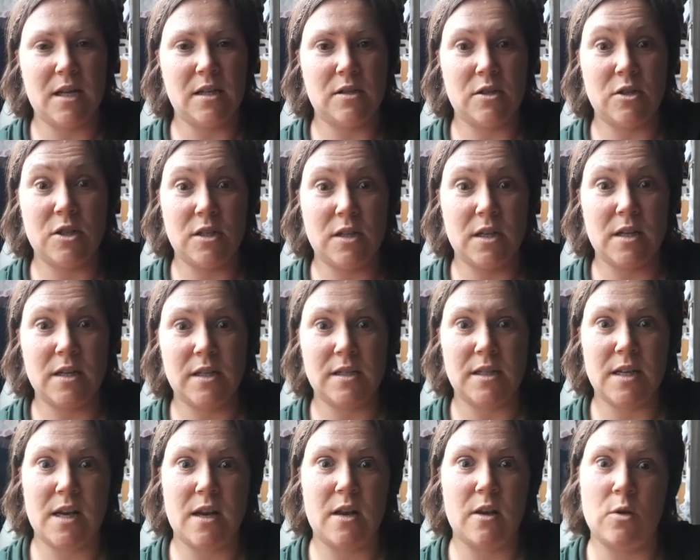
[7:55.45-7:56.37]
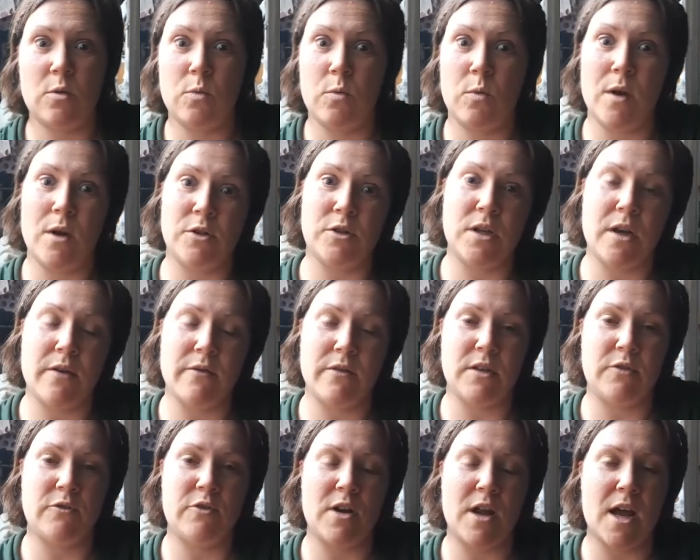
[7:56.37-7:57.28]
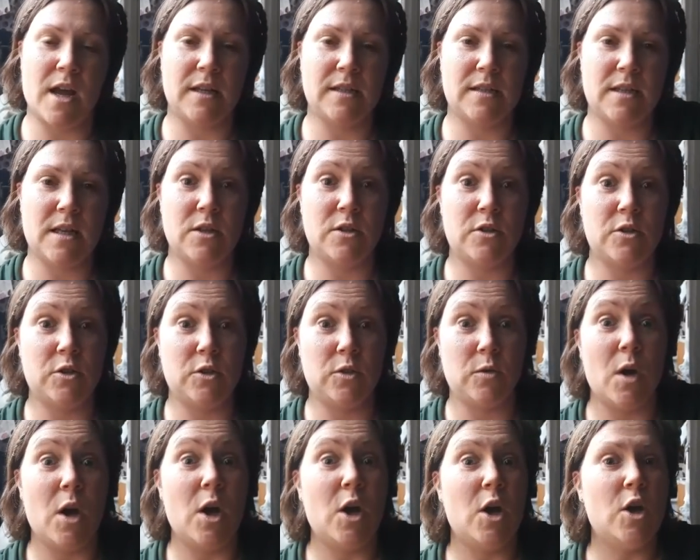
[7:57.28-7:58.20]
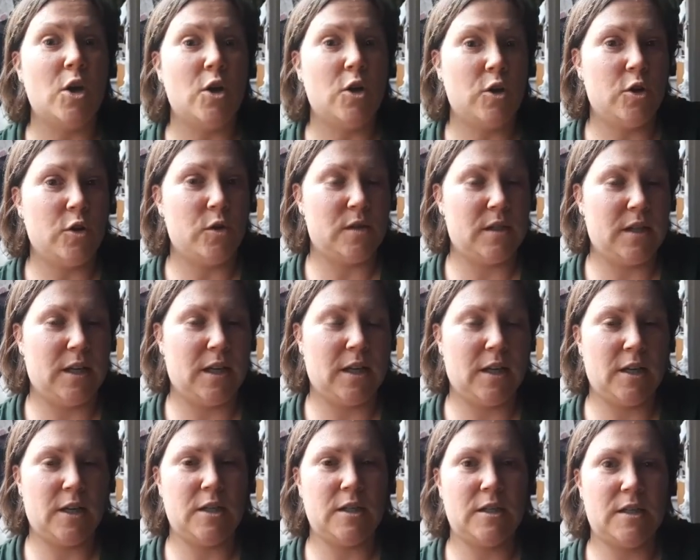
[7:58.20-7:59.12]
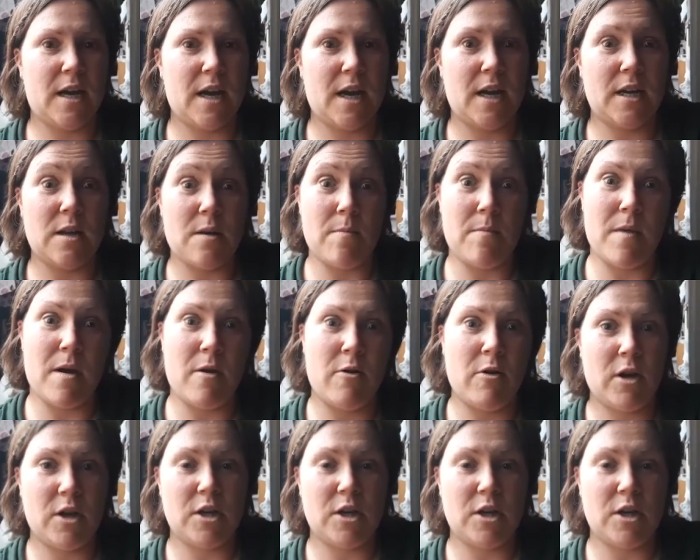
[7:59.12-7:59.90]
so she's understanding that the Welsh have a different accent to New Zealand and America.